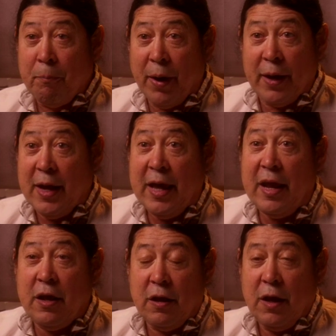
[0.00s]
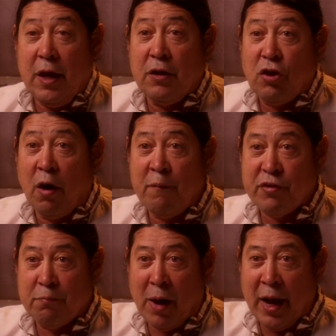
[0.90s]
but it, in terms
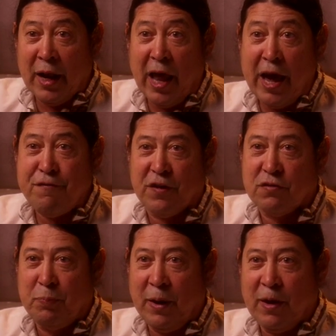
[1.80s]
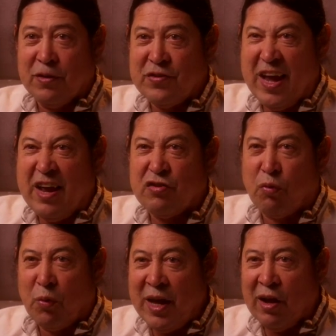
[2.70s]
of my life experience, it is
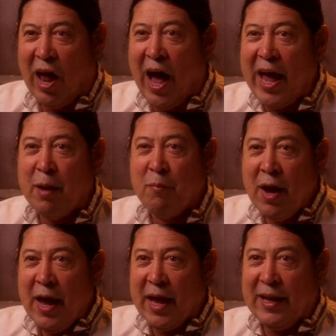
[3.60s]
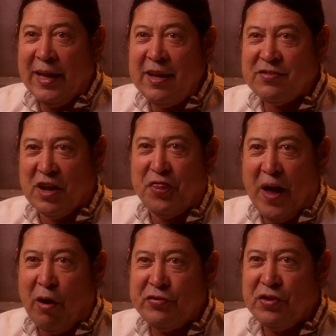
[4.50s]
real. I am at least a
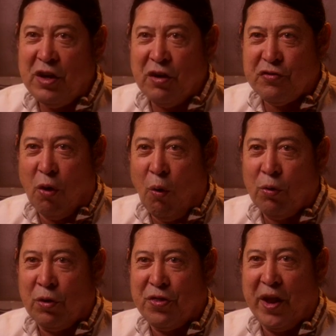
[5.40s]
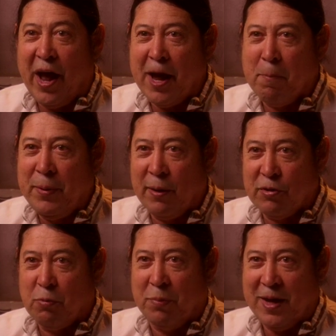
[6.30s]
thousand years older than I appear
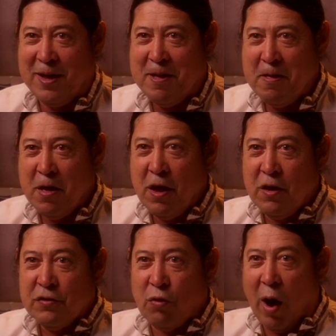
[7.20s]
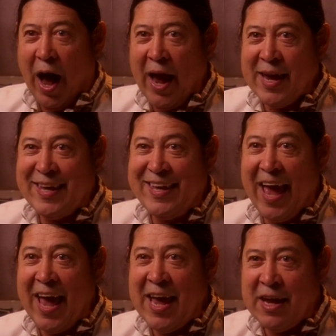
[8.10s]
to be. So I
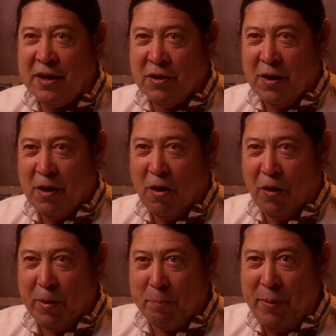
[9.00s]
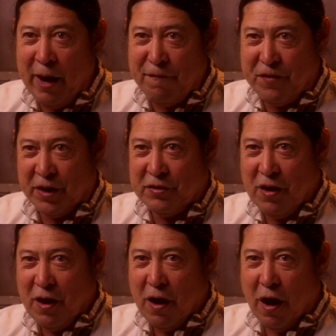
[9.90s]
gained the benefit
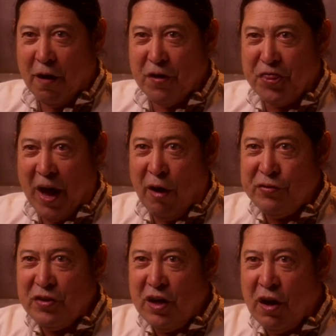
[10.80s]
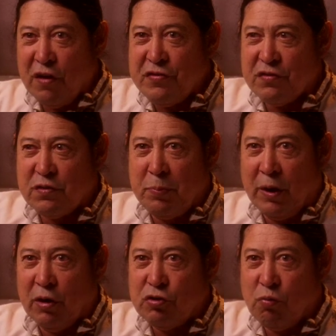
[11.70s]
of a thousand years of
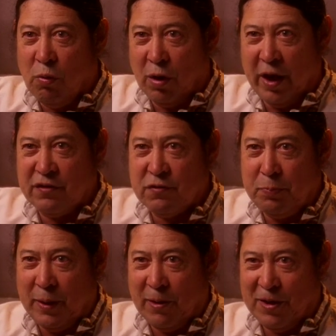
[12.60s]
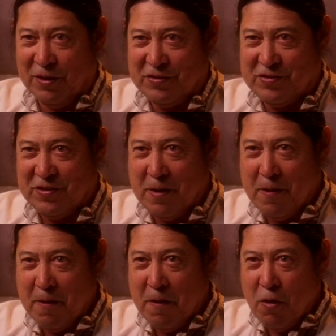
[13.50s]
spiritual experience,
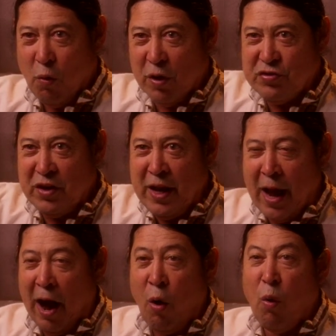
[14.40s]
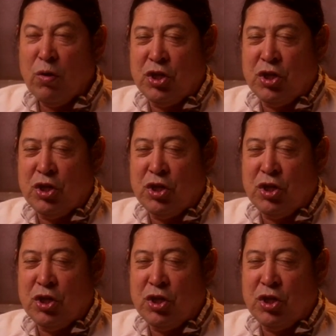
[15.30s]
which now